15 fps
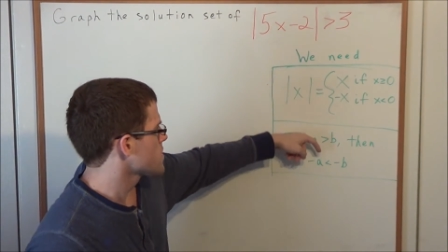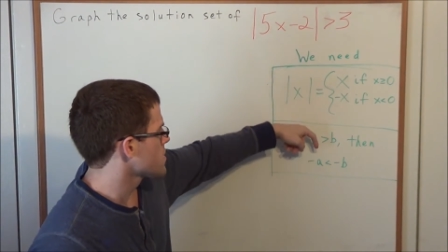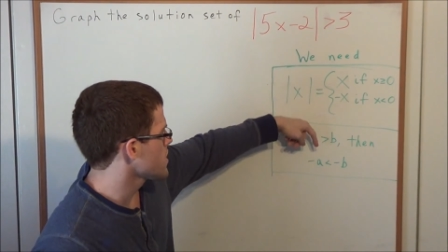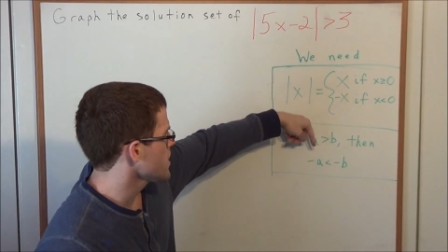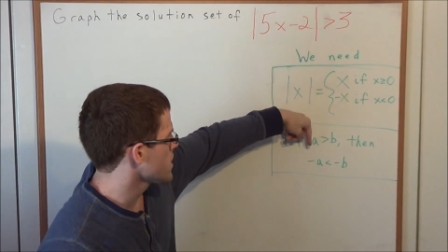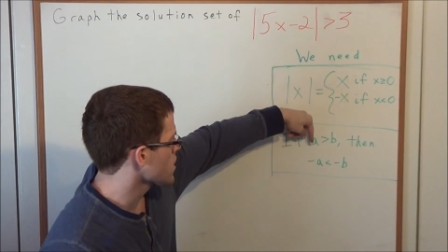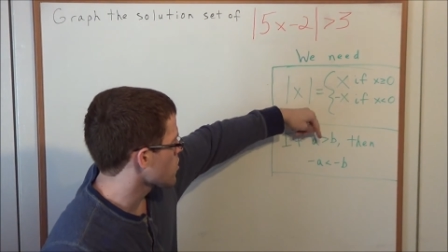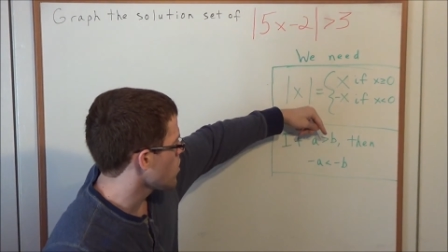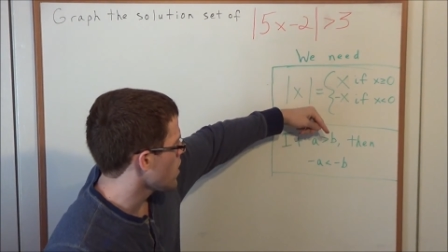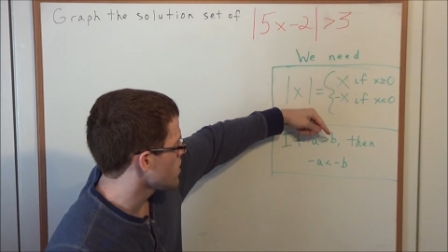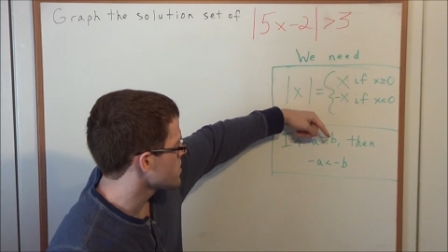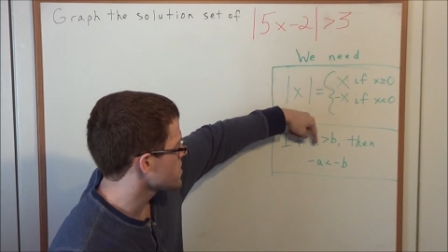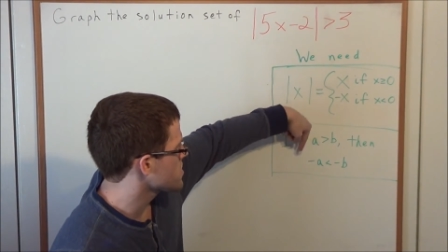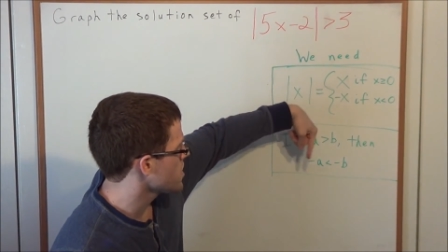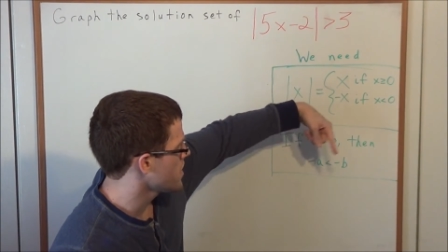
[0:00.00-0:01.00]
the
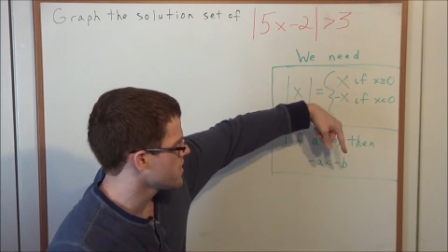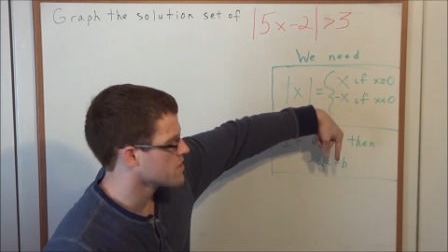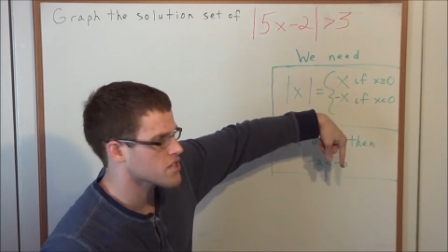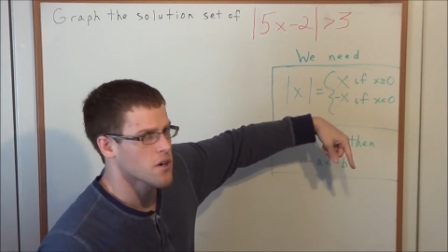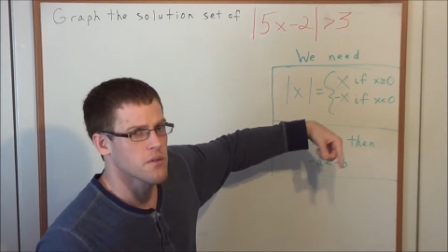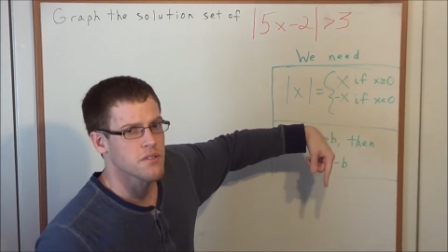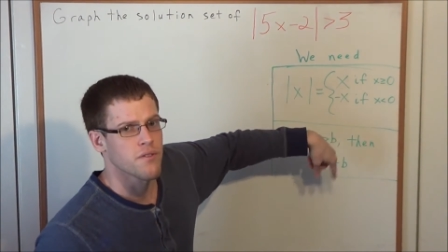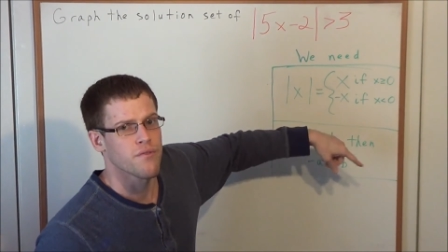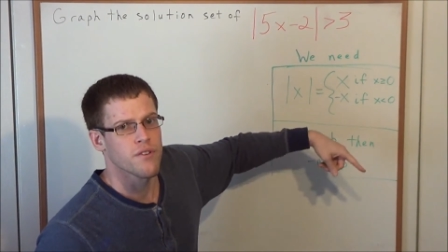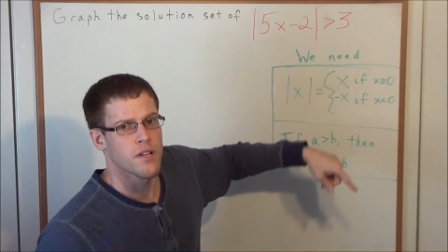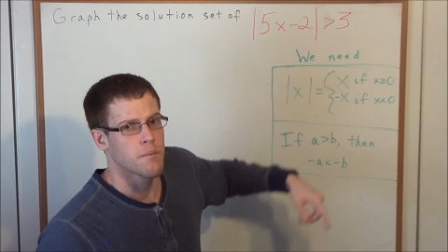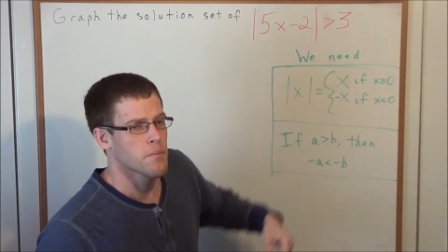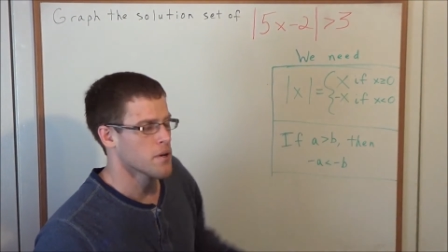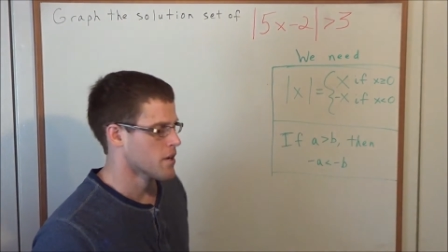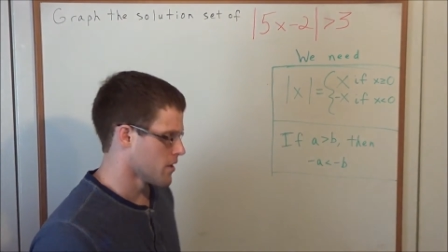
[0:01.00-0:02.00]
inequality sign is going to
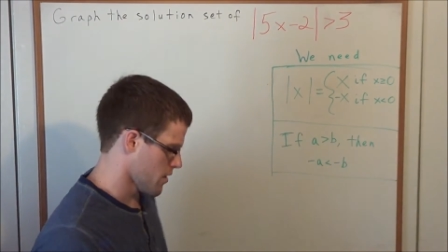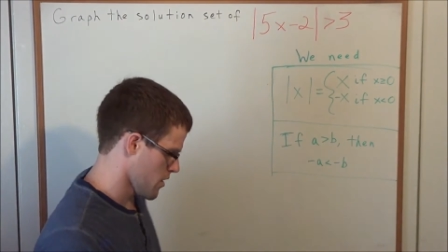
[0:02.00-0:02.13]
flip.